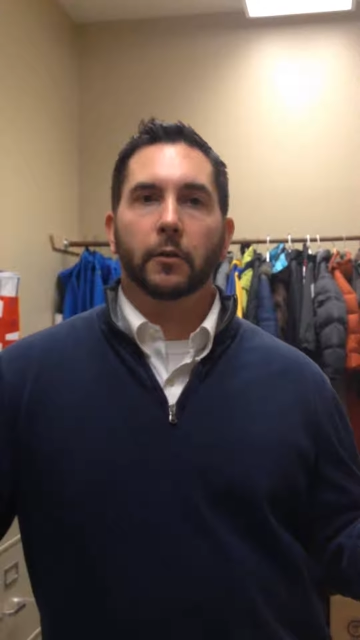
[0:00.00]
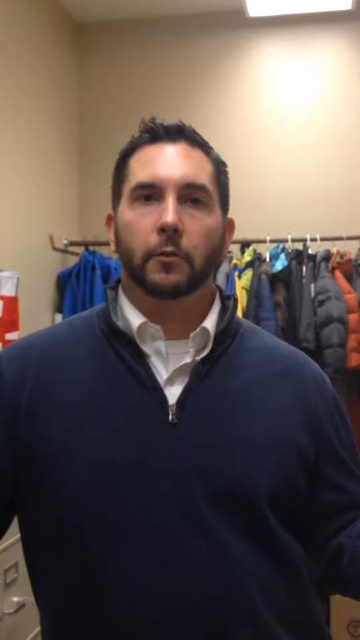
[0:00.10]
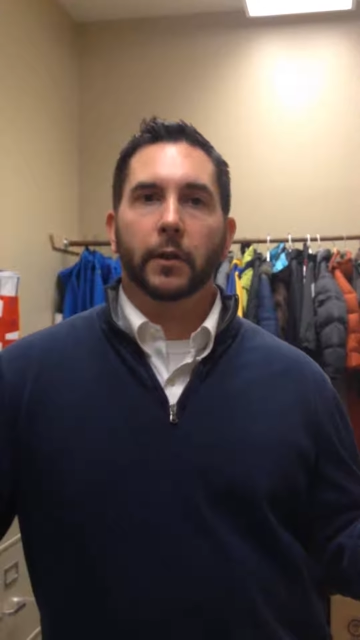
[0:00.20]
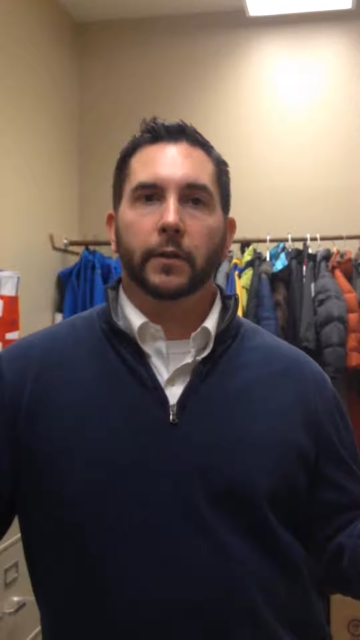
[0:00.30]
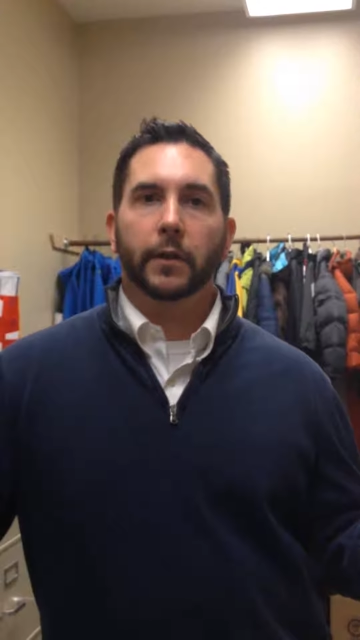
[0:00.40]

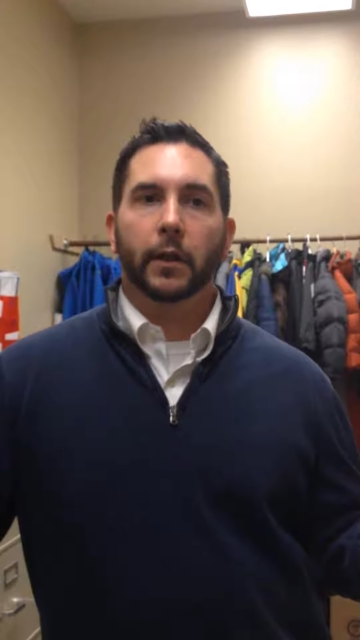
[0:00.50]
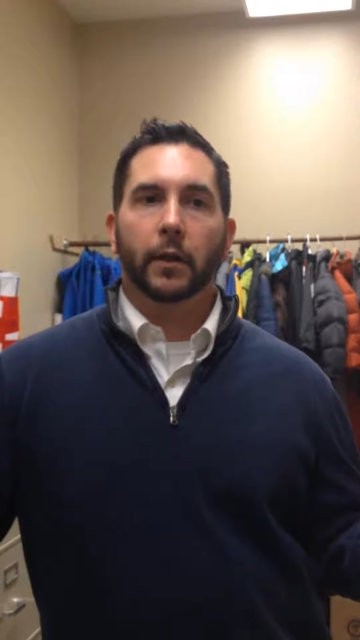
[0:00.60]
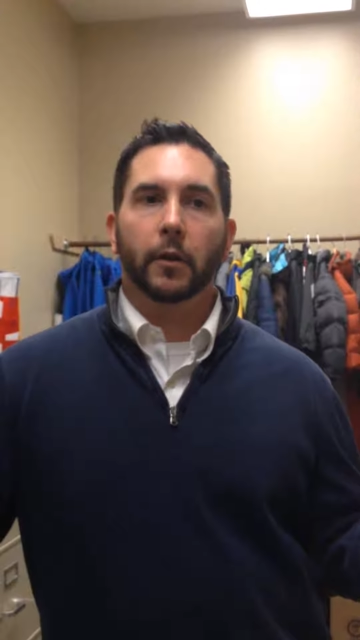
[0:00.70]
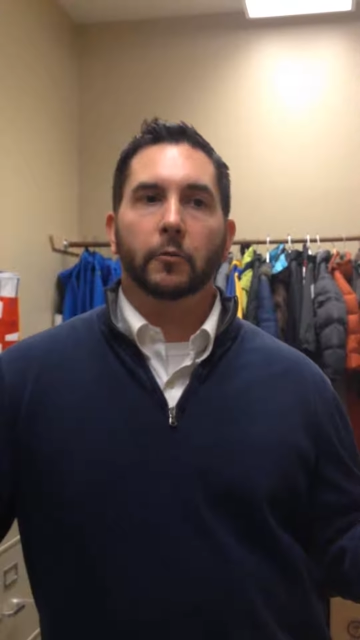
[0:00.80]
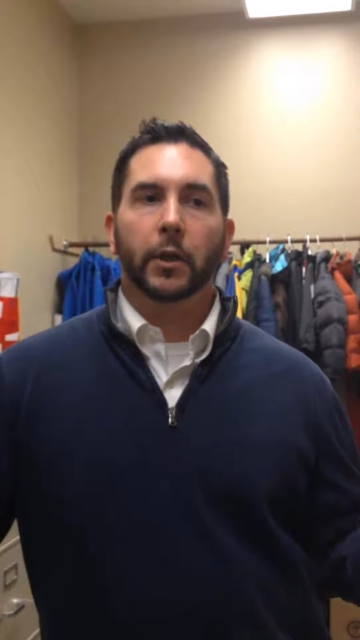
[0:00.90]
was
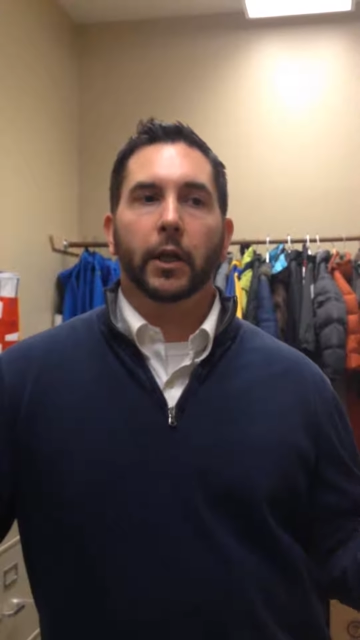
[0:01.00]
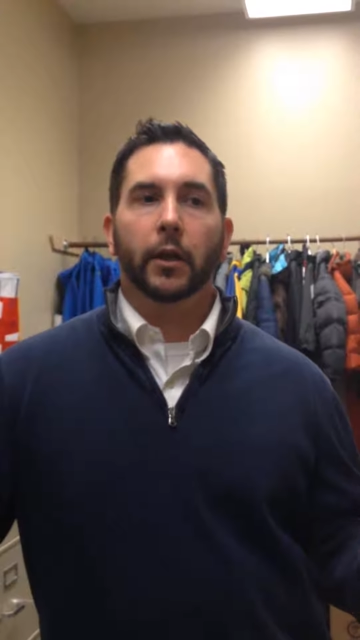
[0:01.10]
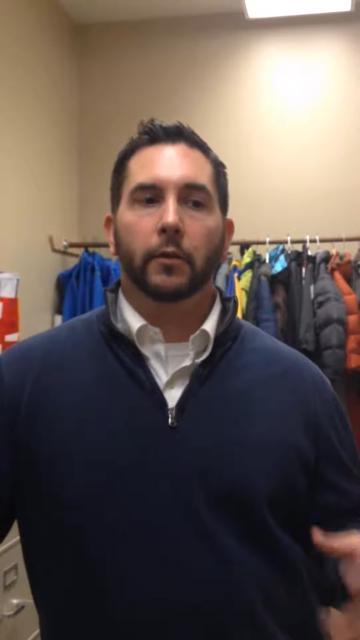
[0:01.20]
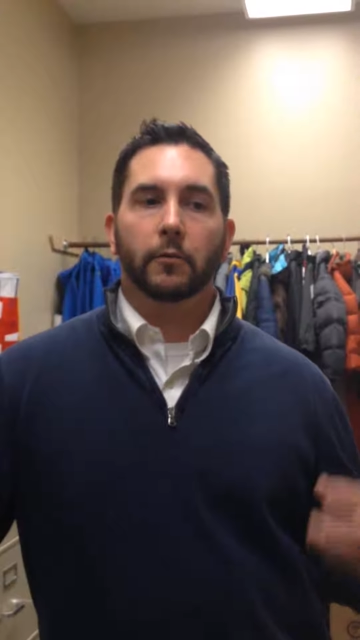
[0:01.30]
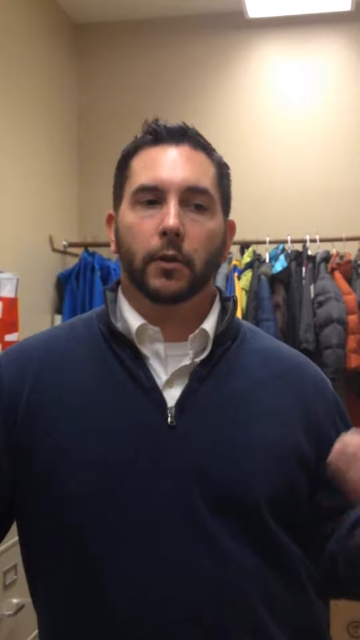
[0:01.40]
we had
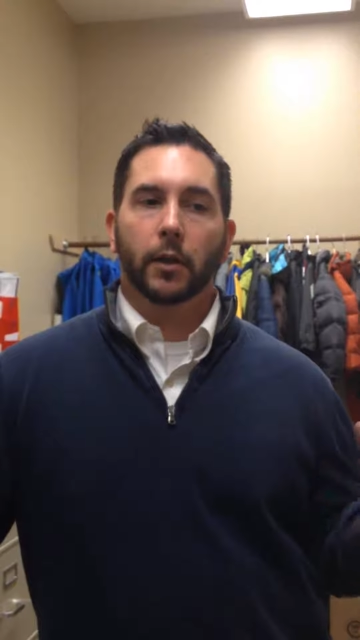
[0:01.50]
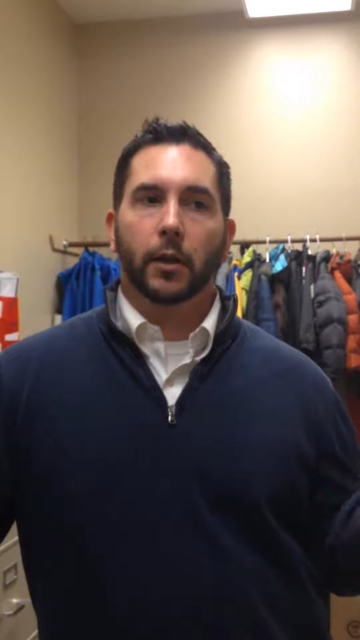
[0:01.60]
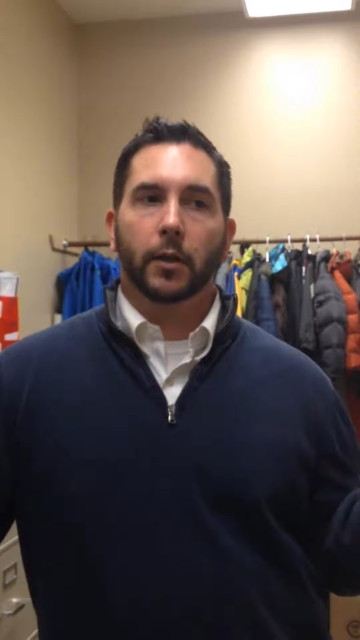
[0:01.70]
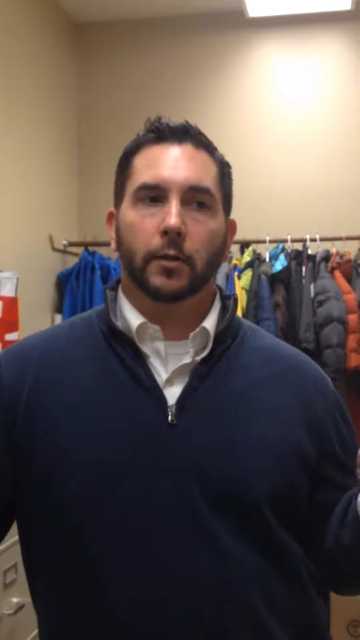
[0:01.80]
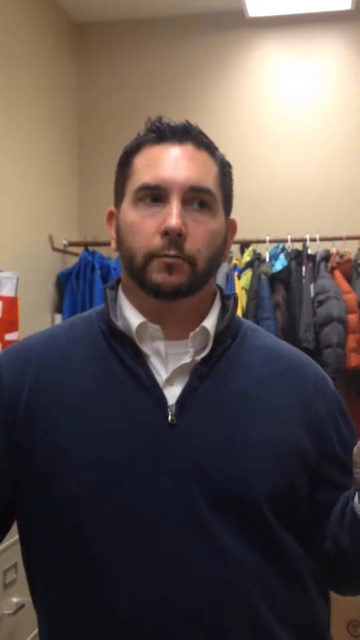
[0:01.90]

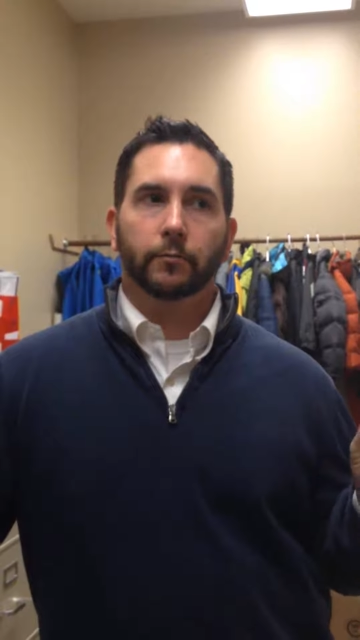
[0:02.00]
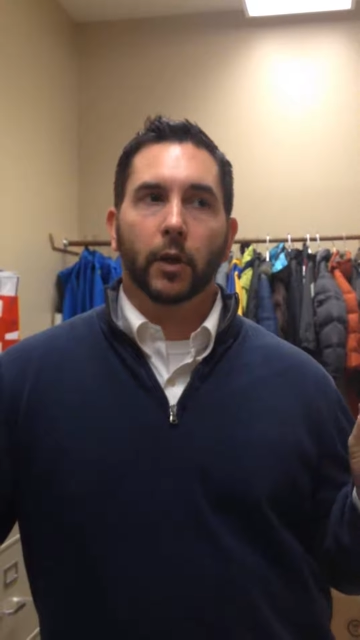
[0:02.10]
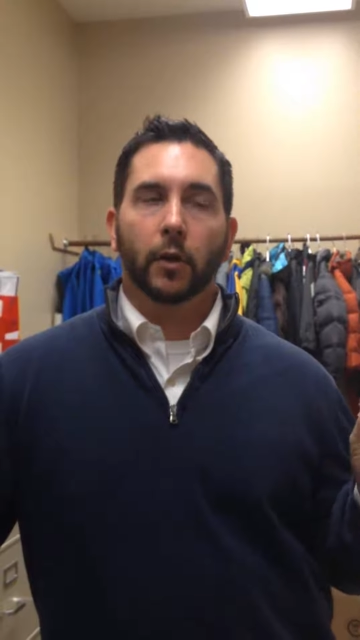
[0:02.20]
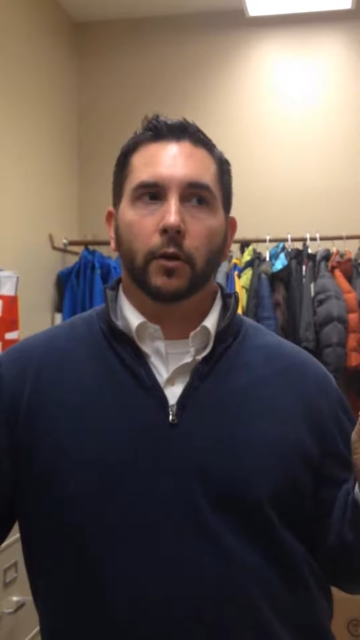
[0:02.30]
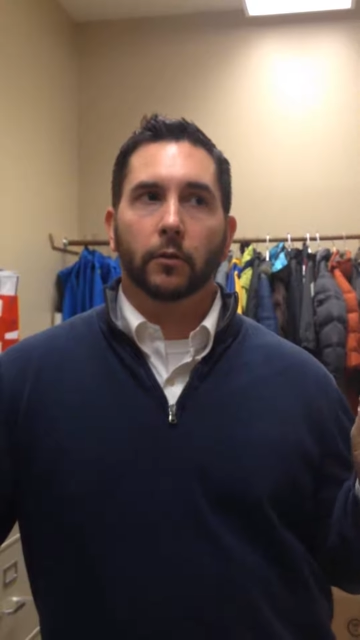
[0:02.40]
our